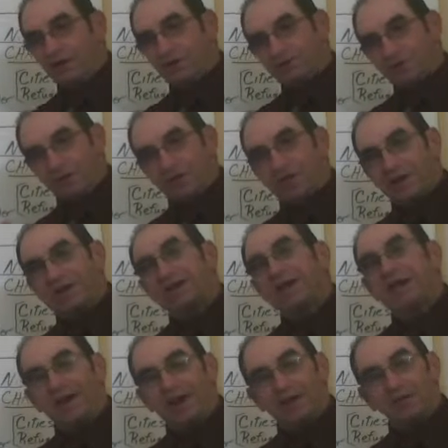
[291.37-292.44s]
so that
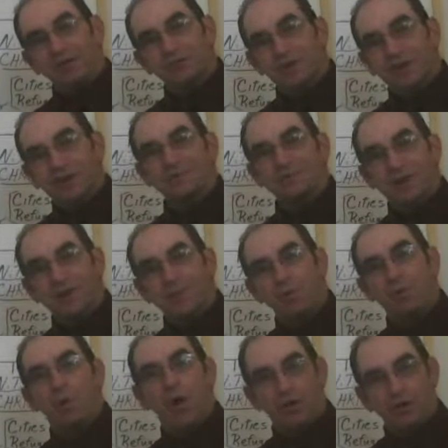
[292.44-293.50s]
again, these
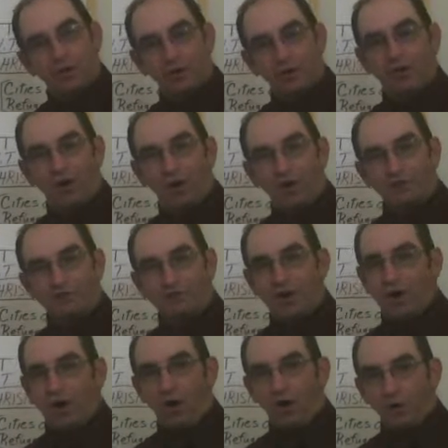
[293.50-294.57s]
people walk across
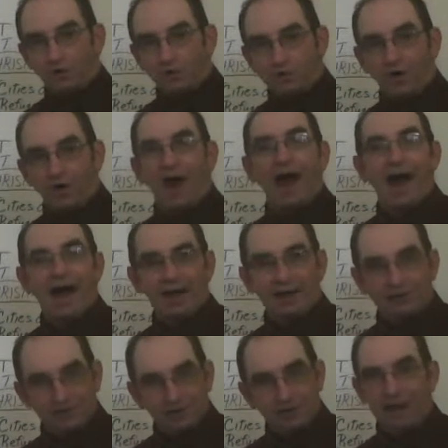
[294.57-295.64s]
on
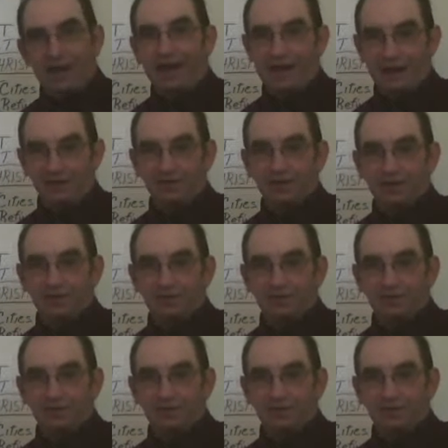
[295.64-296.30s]
dry land.